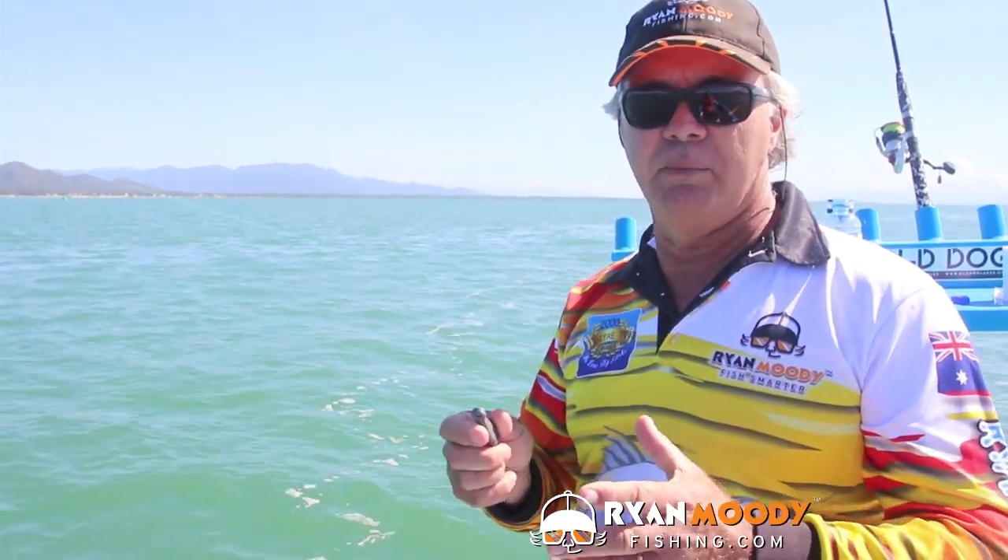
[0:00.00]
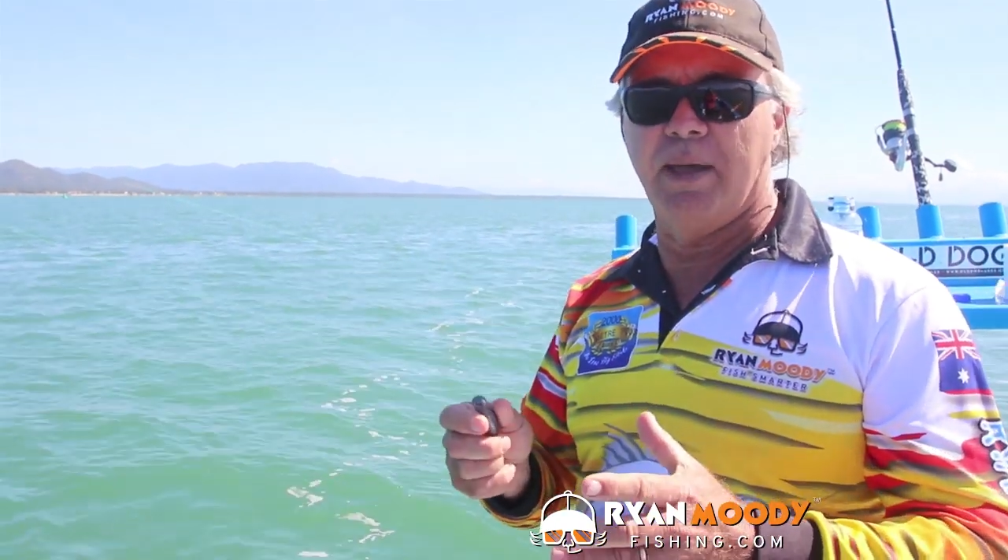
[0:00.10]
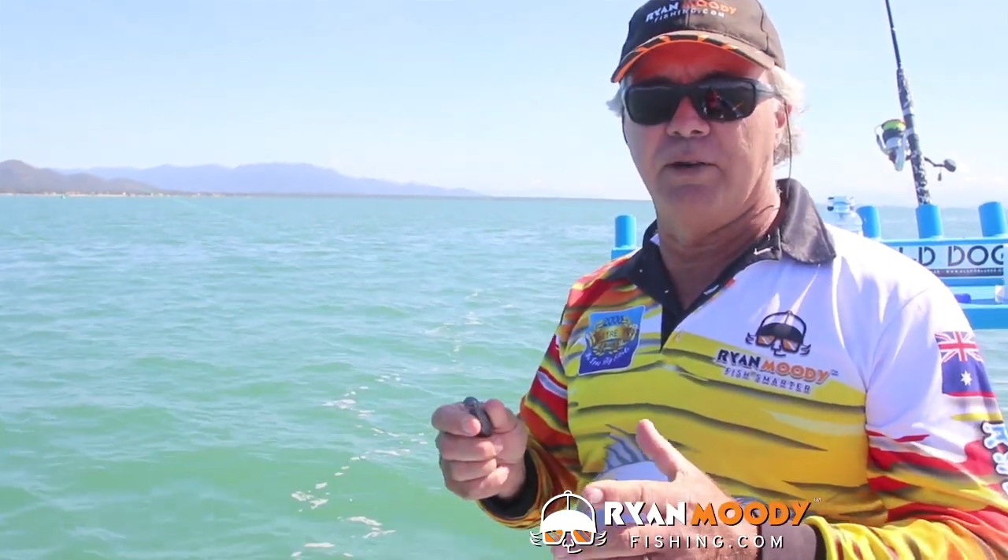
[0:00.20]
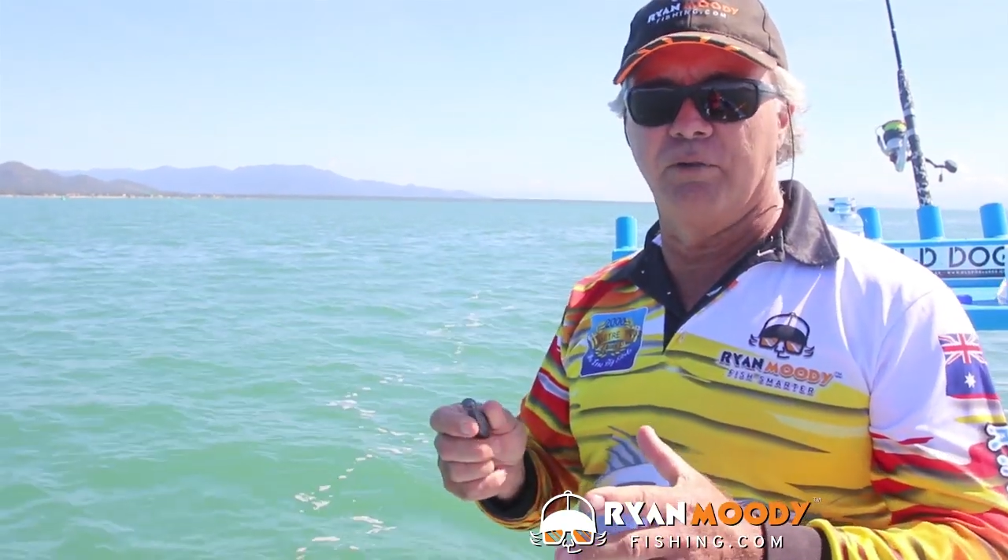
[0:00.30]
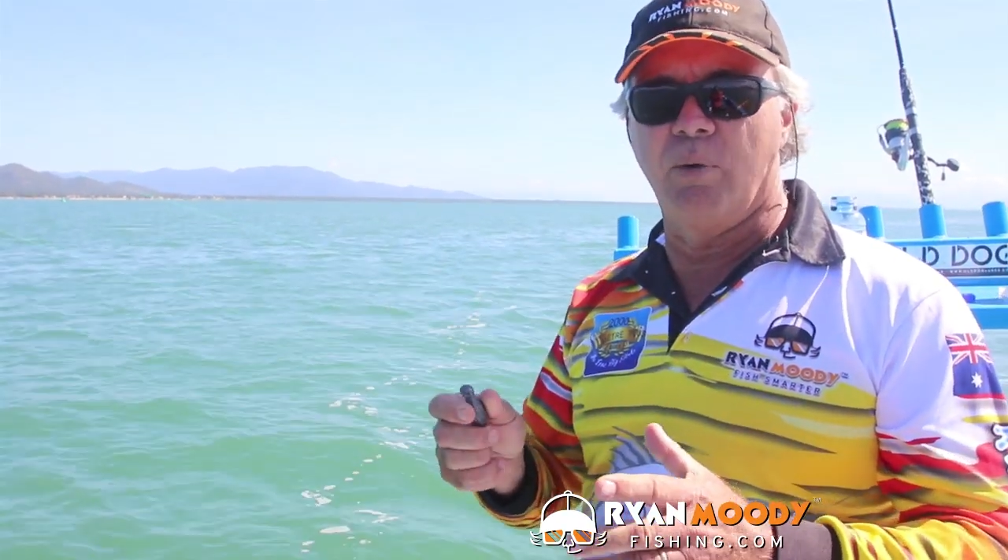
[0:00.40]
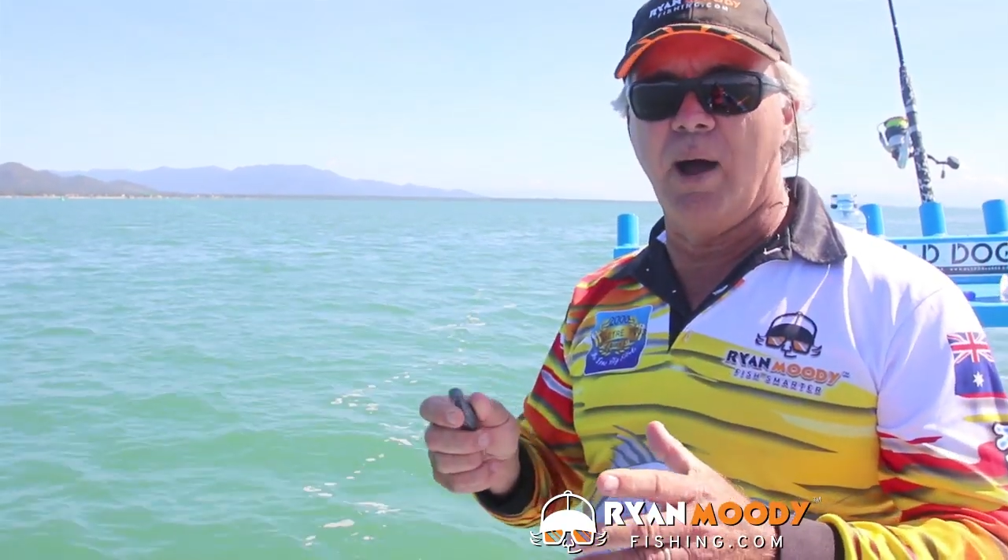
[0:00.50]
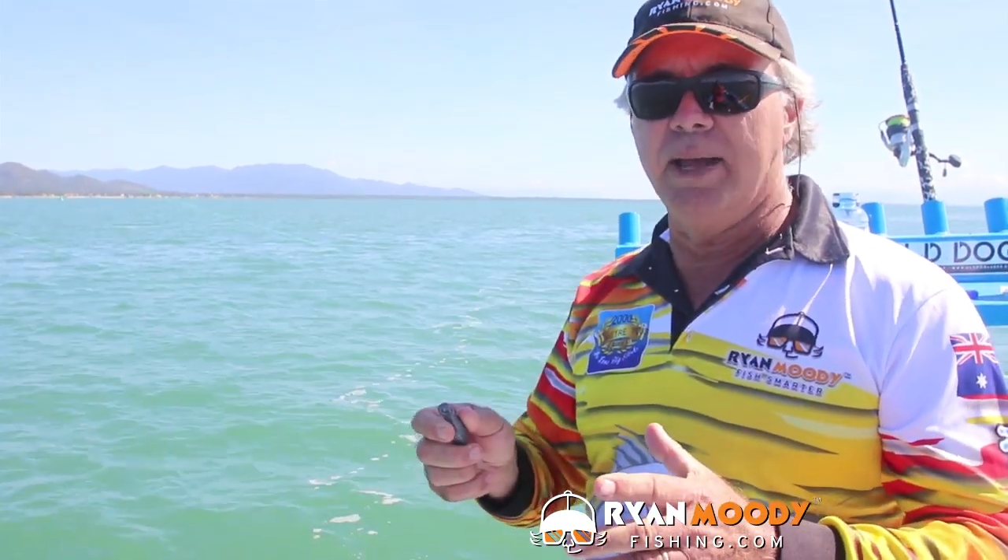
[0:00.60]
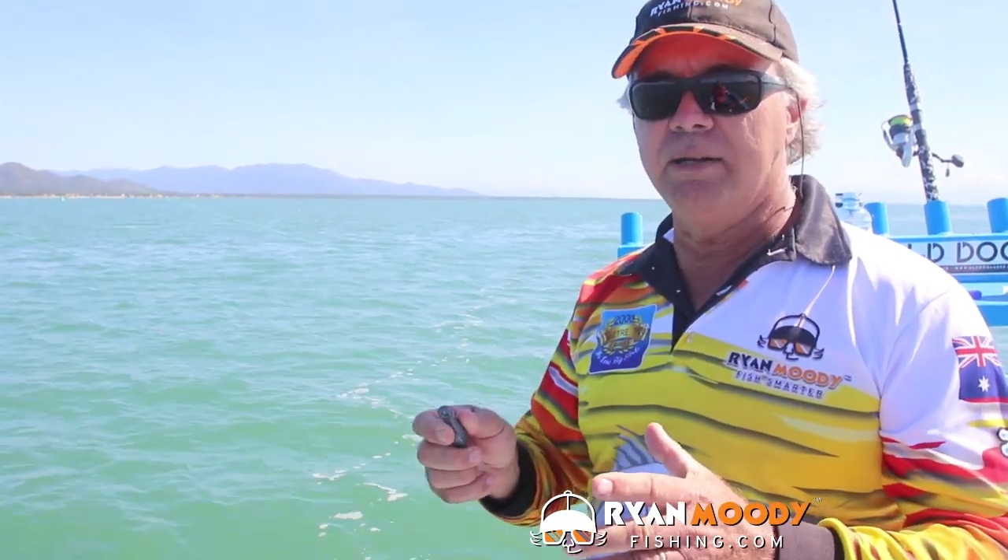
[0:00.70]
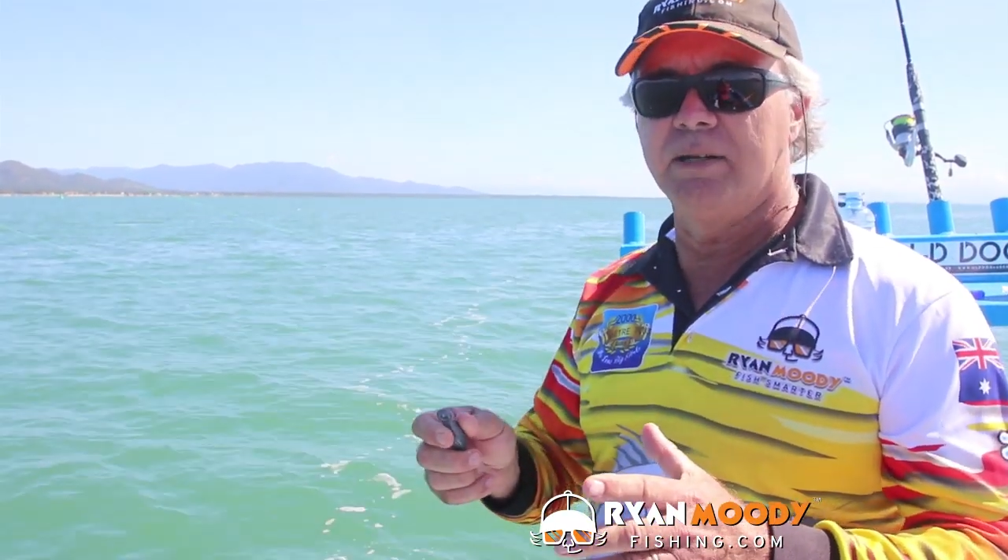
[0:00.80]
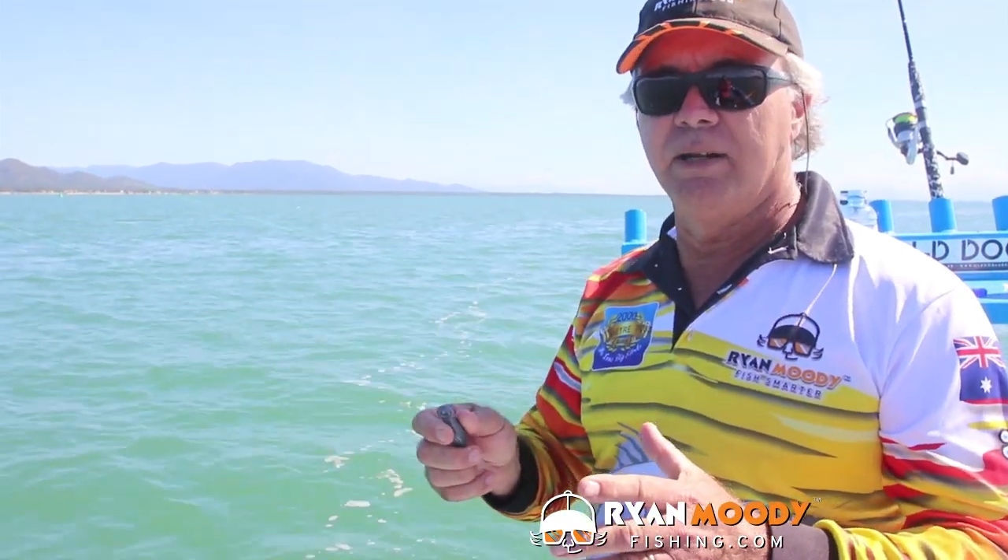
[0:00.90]
amount of
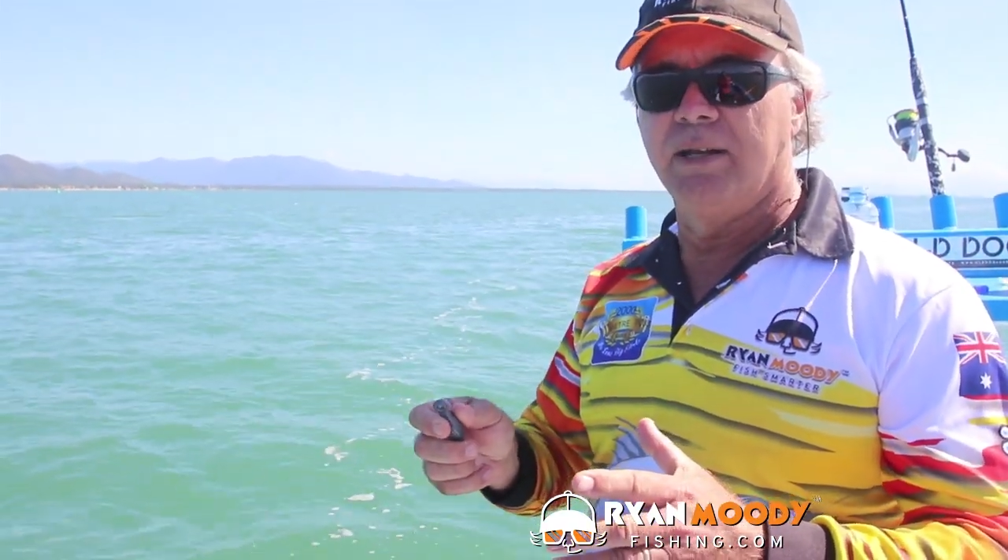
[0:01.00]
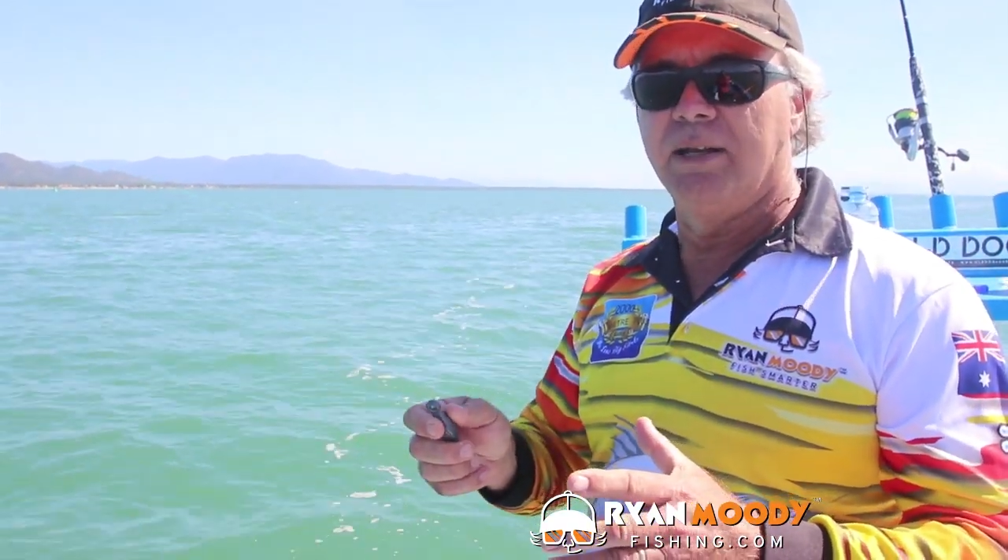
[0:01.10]
weight